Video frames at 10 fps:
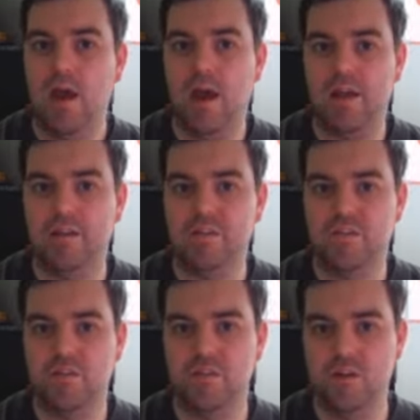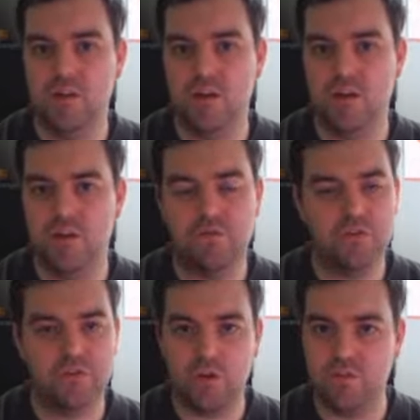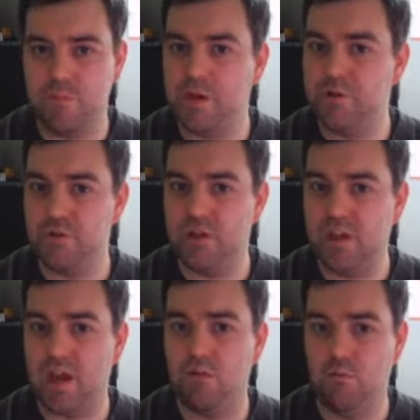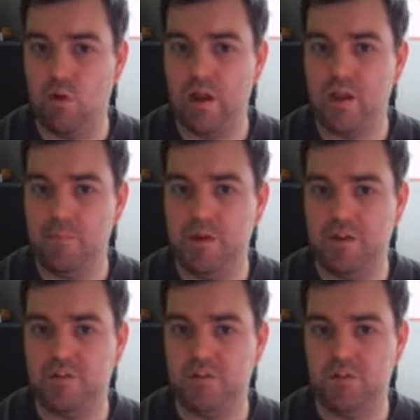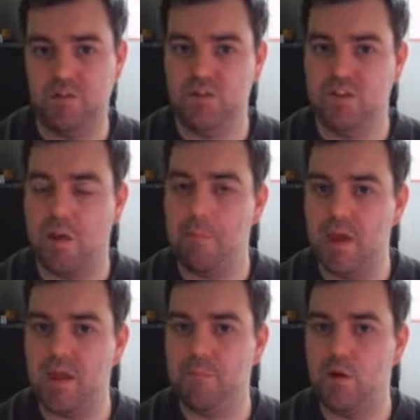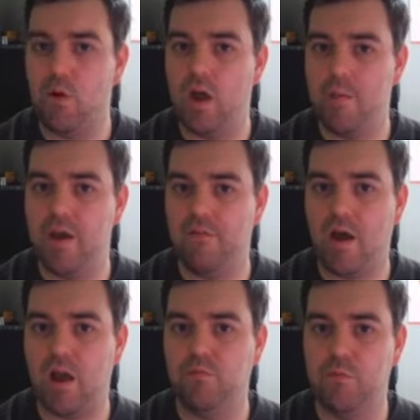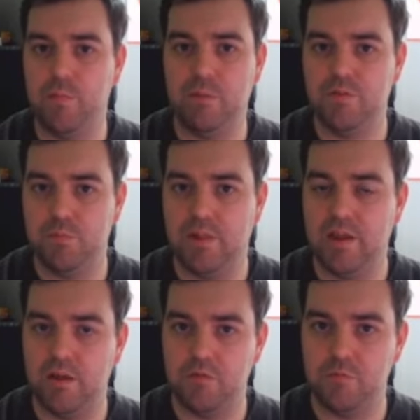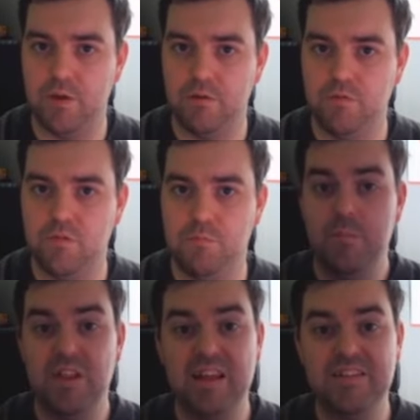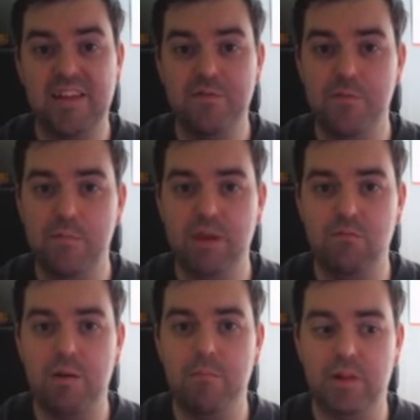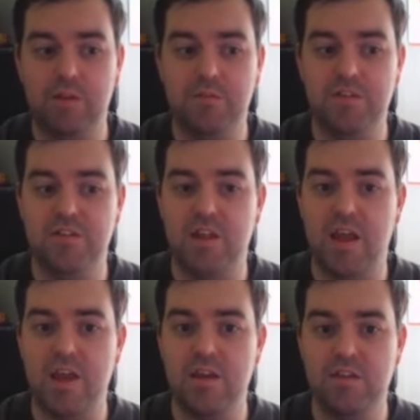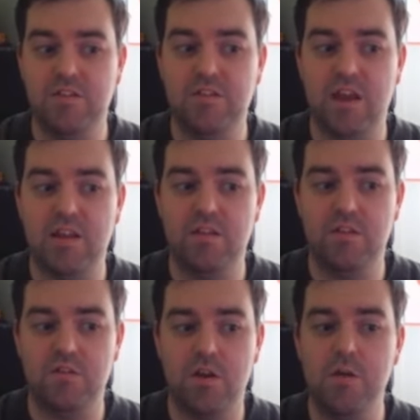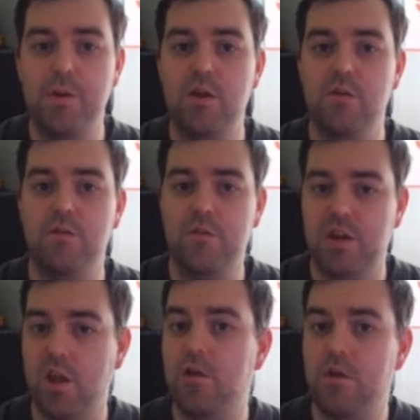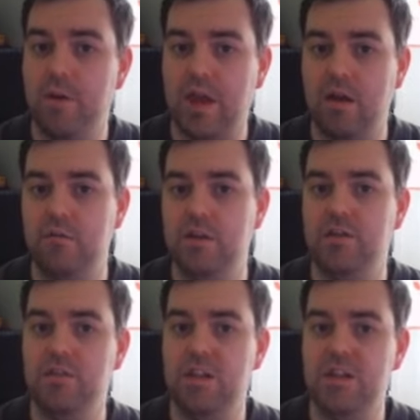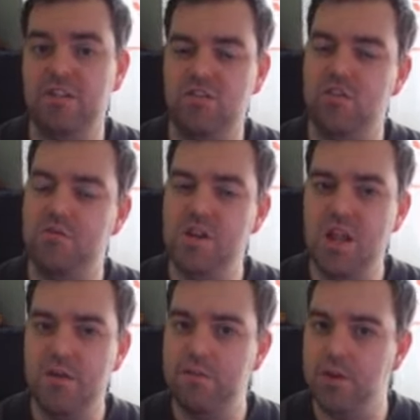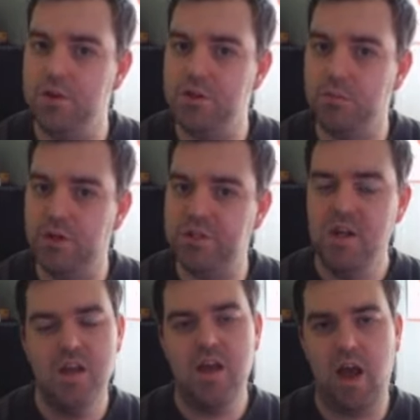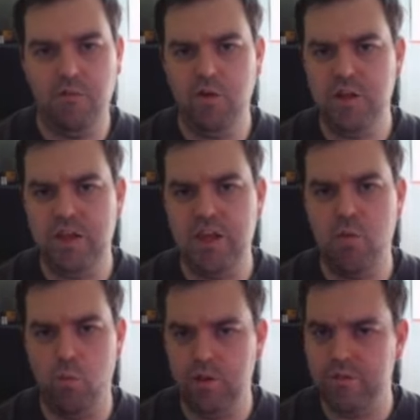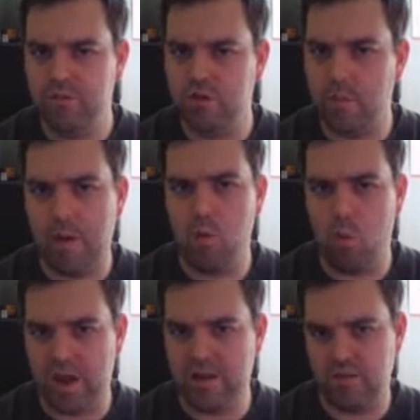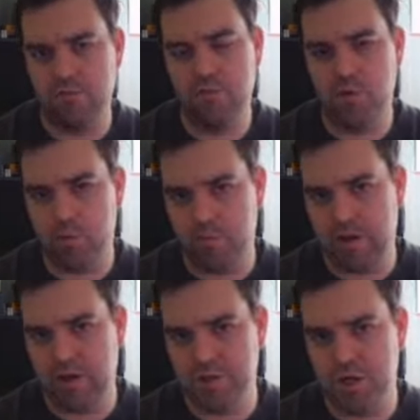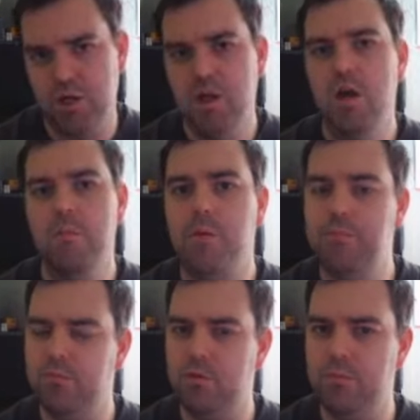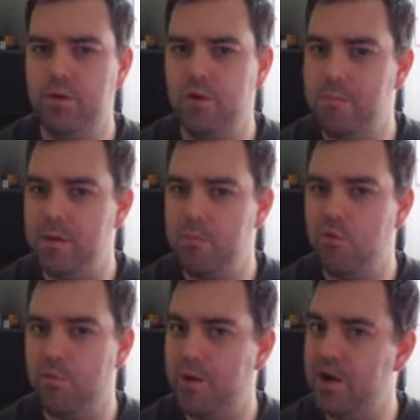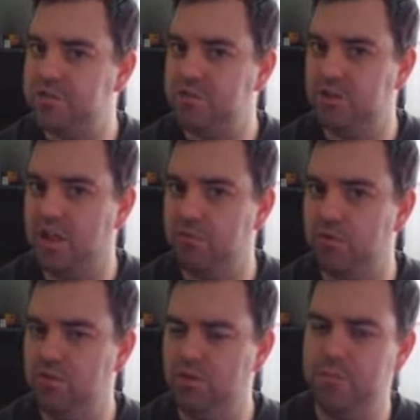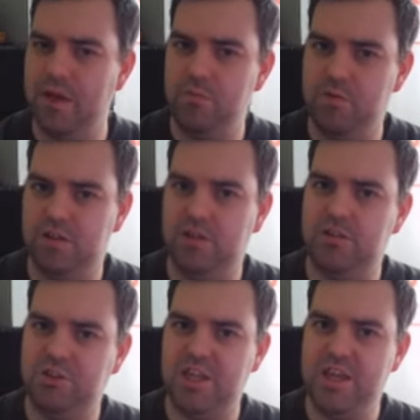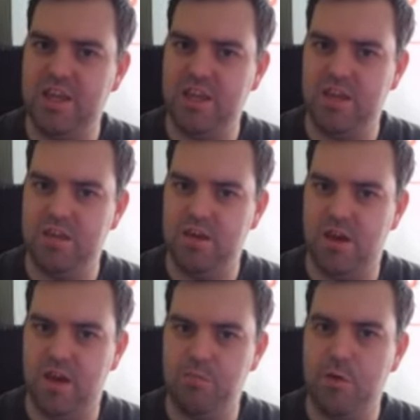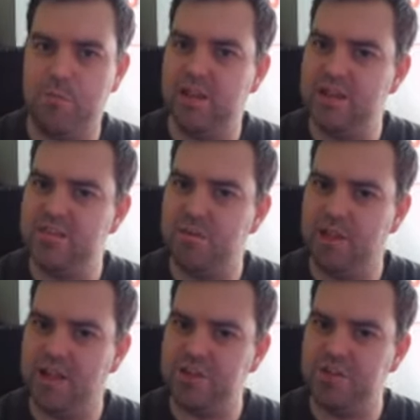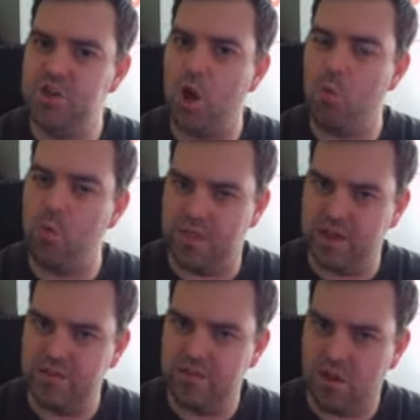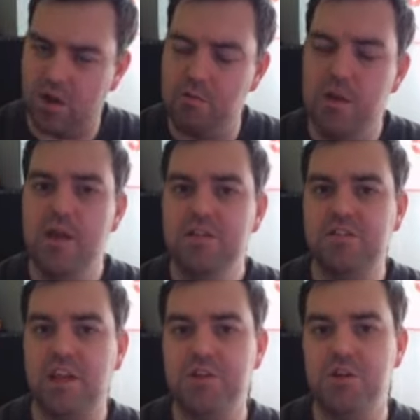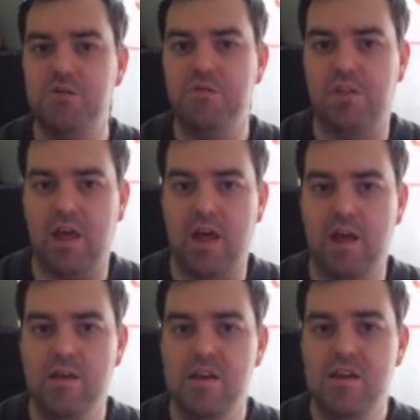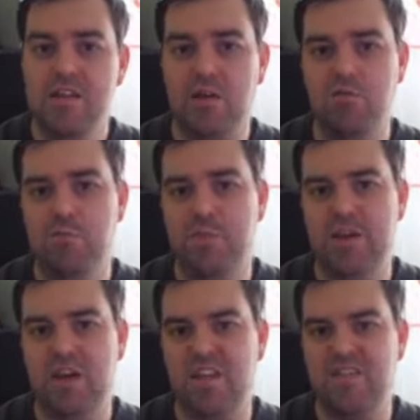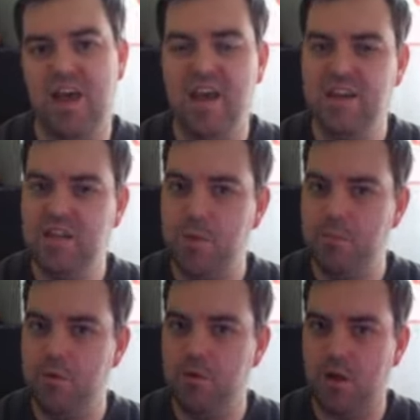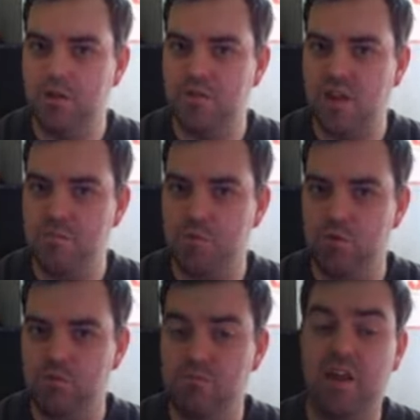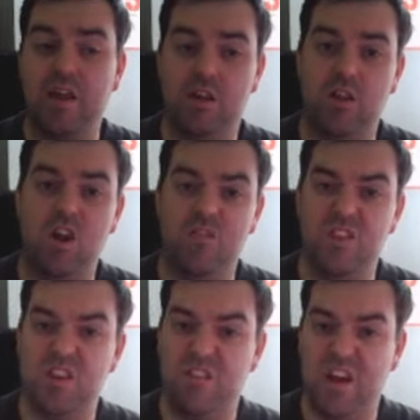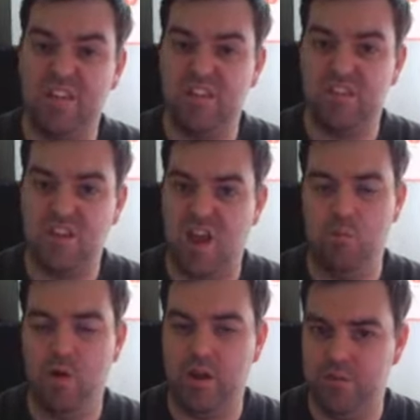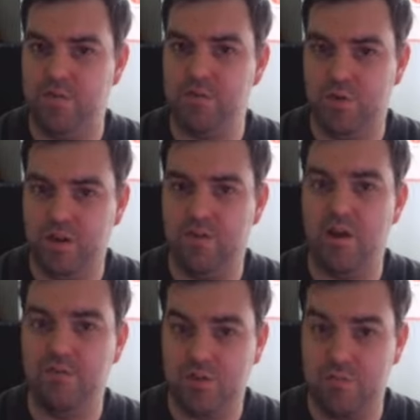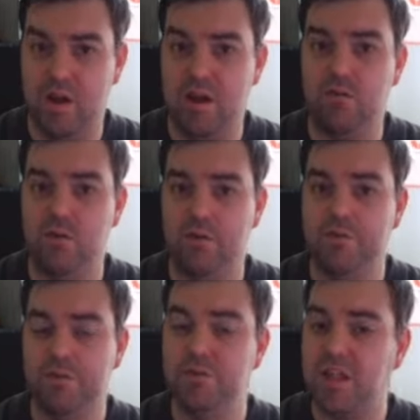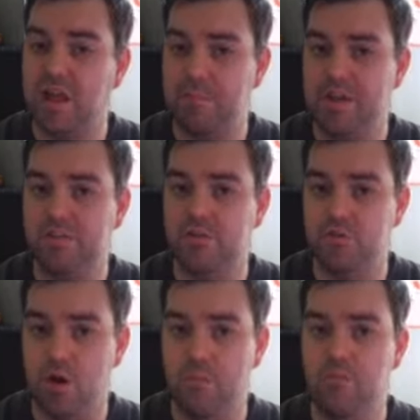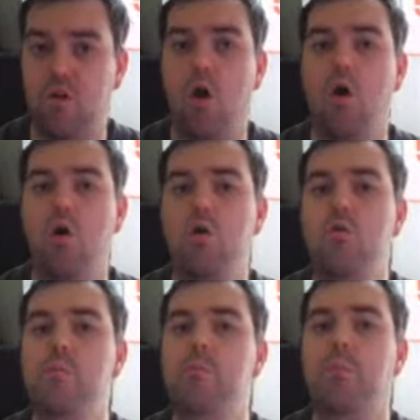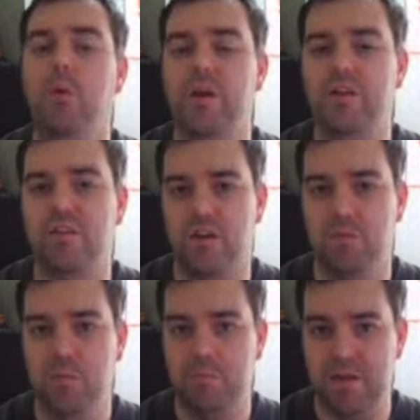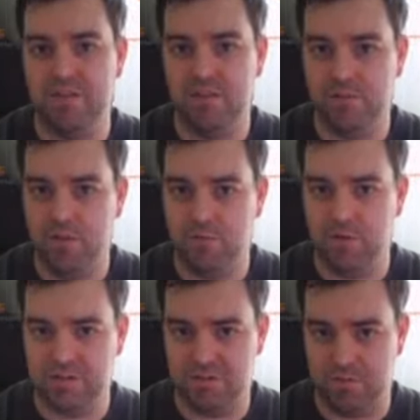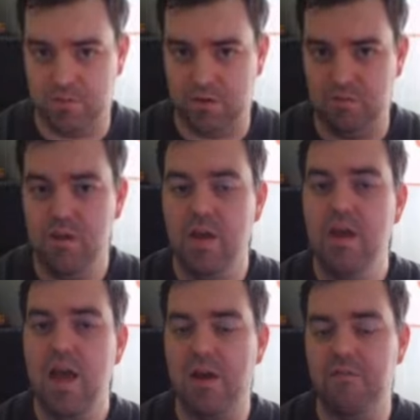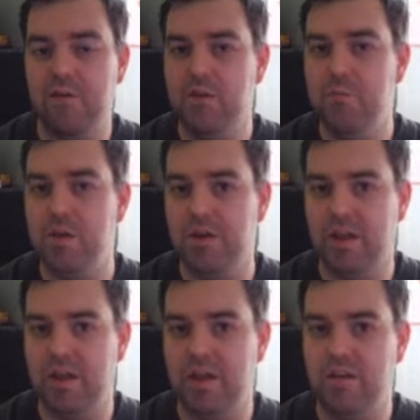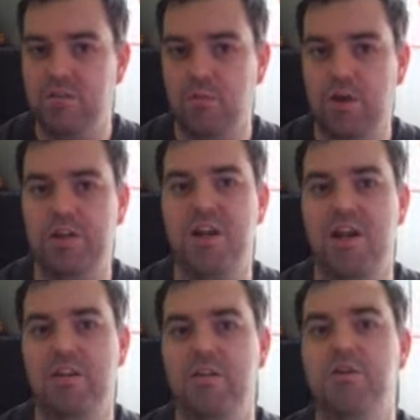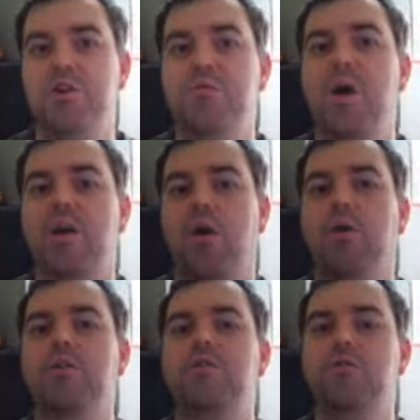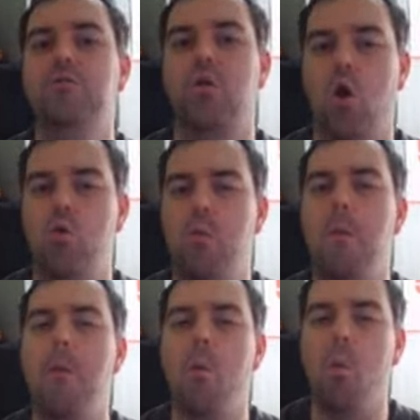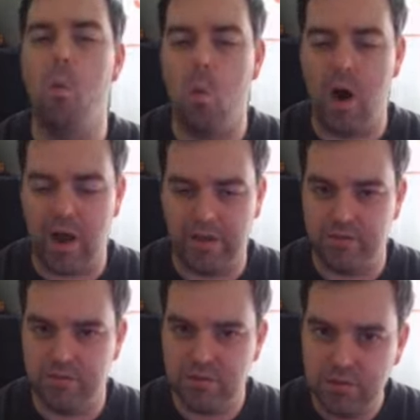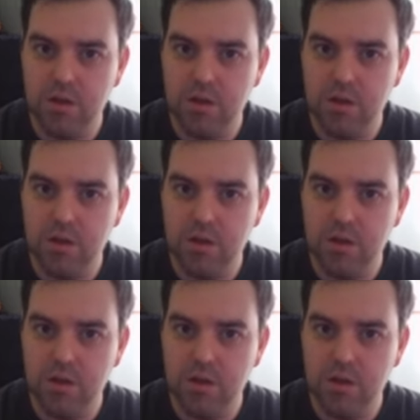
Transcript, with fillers: And you've just got to make sure you get it right, because there may be quite a bit of hype for people to play those modes. But that's it for me rambling for today. As I said, there's going to be another video coming out in the sort of near future, which ironically will talk about weight and Football Manager, but probably on a bit more of a personal level, albeit with a little cheeky Premier League simulation to go with it. So stay tuned for that. There will be a tiny bit more content, but like a lot of other creators, I'm waiting for 25 to come out. And as soon as that beta drops, oh boy, is it going to be busy for the rest of the FM community. Twitch and YouTube are going to go wild.